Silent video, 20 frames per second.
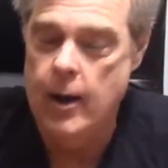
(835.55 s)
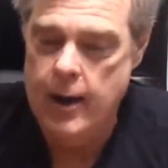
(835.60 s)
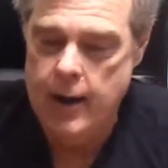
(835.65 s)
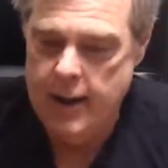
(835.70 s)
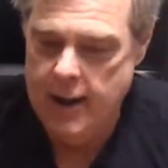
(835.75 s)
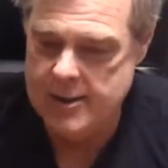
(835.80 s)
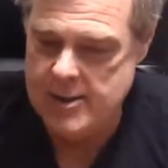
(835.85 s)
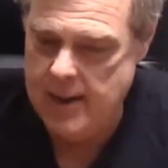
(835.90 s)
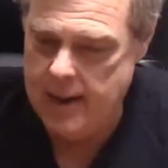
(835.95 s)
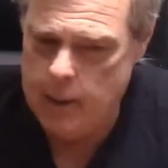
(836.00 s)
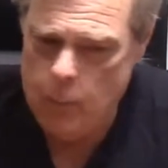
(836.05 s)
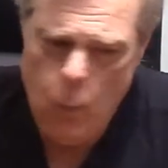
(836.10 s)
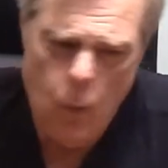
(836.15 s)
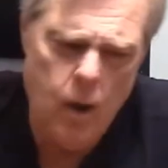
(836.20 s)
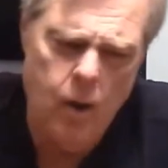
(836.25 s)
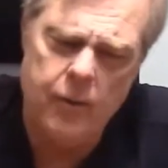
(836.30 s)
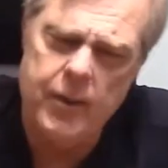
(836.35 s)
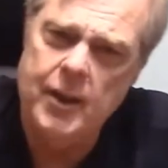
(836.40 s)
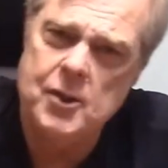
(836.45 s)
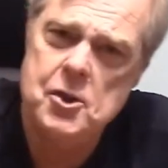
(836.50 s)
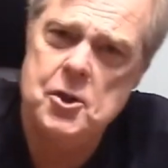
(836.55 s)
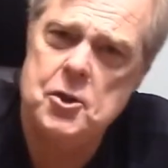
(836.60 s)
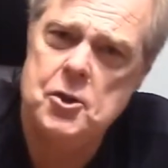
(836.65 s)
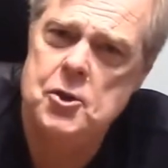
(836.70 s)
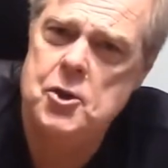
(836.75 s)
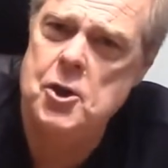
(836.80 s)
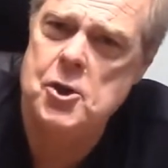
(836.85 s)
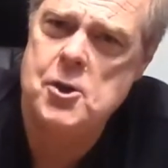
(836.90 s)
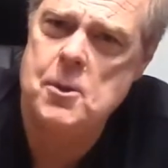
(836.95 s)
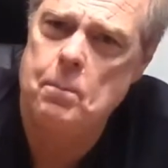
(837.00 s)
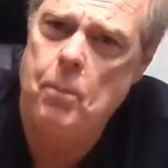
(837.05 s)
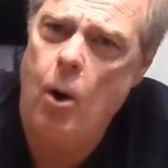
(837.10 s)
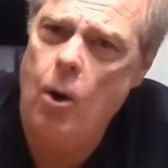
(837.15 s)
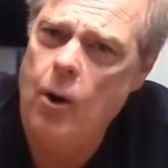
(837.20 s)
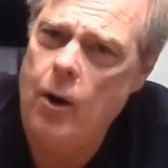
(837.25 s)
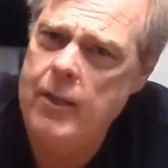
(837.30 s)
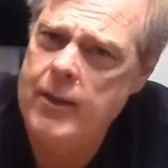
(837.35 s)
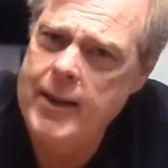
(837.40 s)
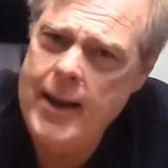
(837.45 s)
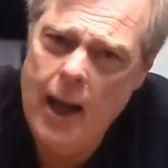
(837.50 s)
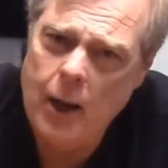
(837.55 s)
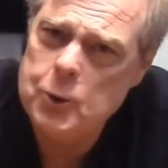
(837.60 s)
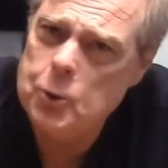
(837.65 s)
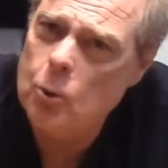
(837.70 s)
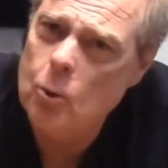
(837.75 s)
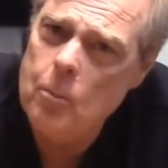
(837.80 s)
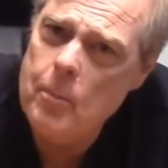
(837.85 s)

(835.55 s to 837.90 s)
It's like, well, that's just a part of the natural.